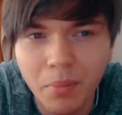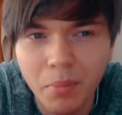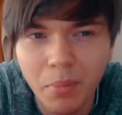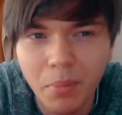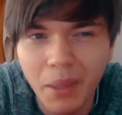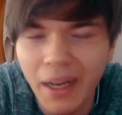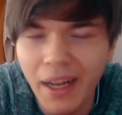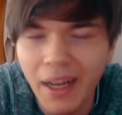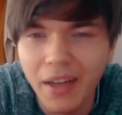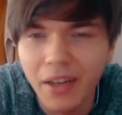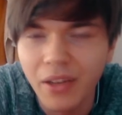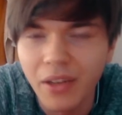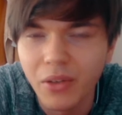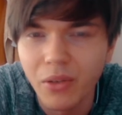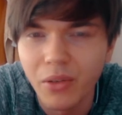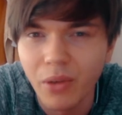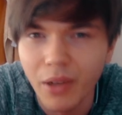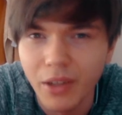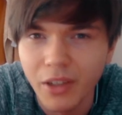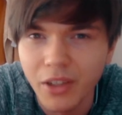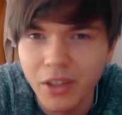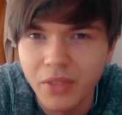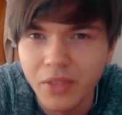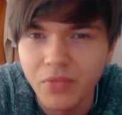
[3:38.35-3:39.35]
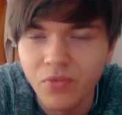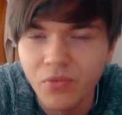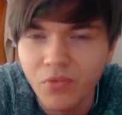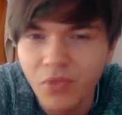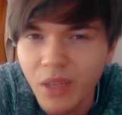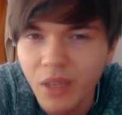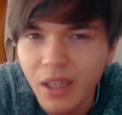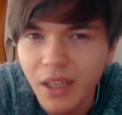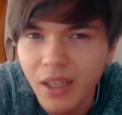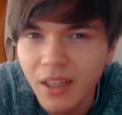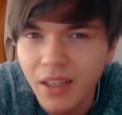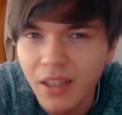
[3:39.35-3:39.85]
But I don't know. I just
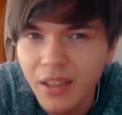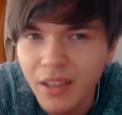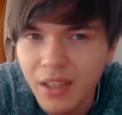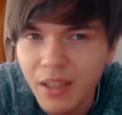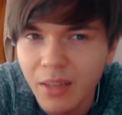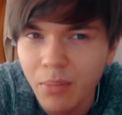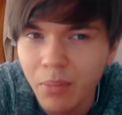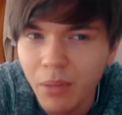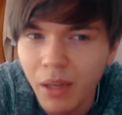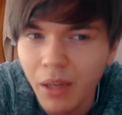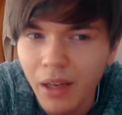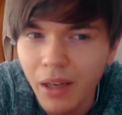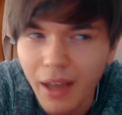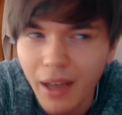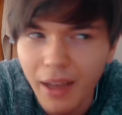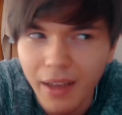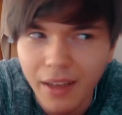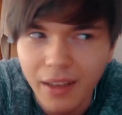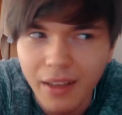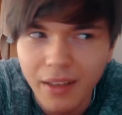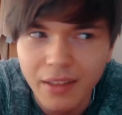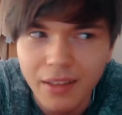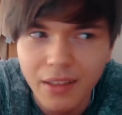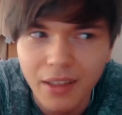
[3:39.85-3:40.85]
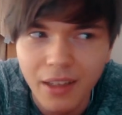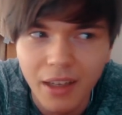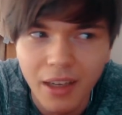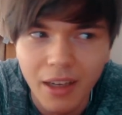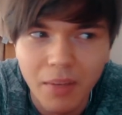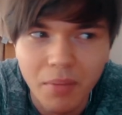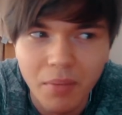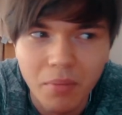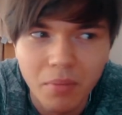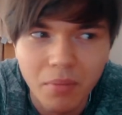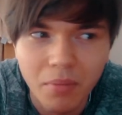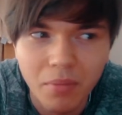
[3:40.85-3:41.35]
really deeply like it.
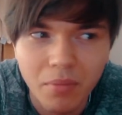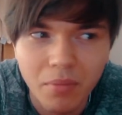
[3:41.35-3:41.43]
I